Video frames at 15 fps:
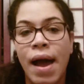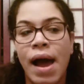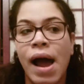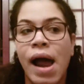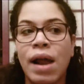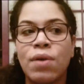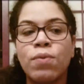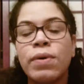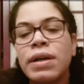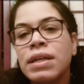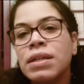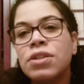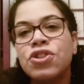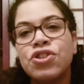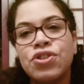I wanted
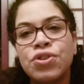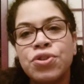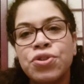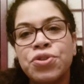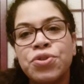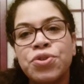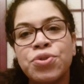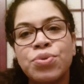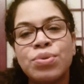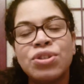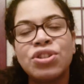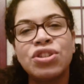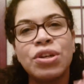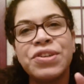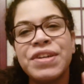to show
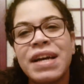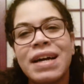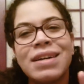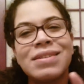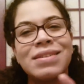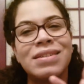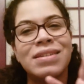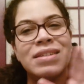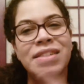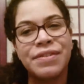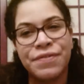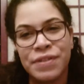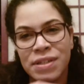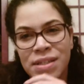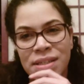you guys the
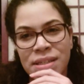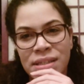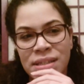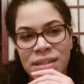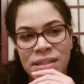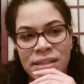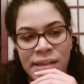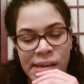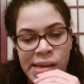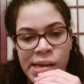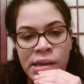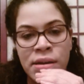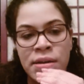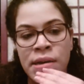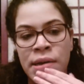differences
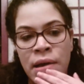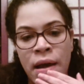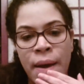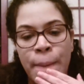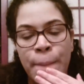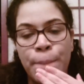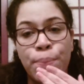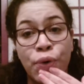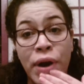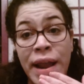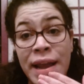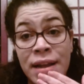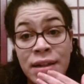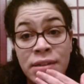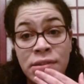in
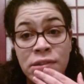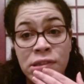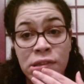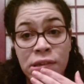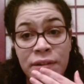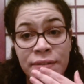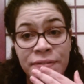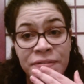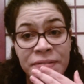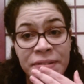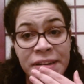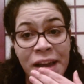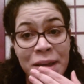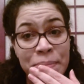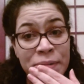brands of
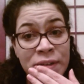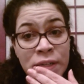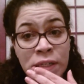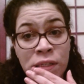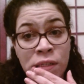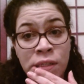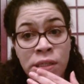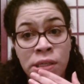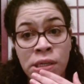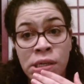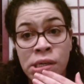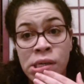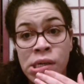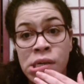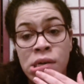diapers,
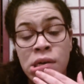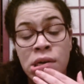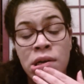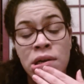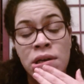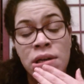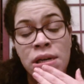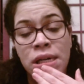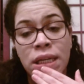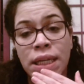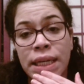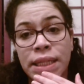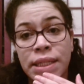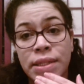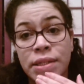like
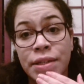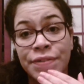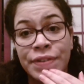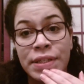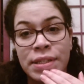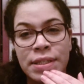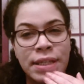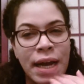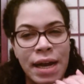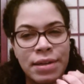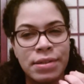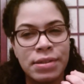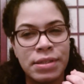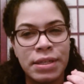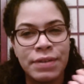the different
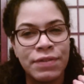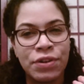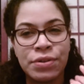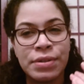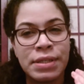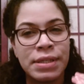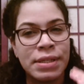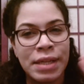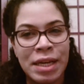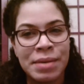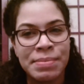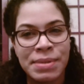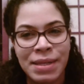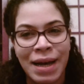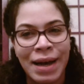sizes, even though it's the same
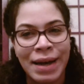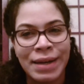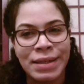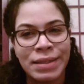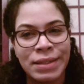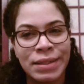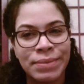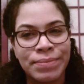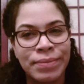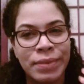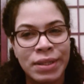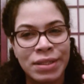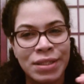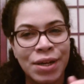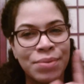size.
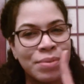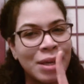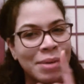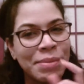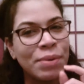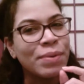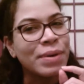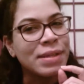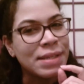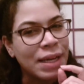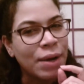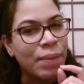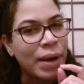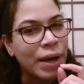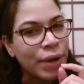So give me one second
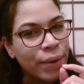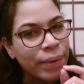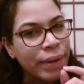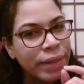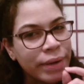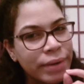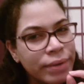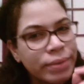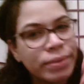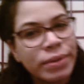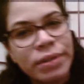while I go get those.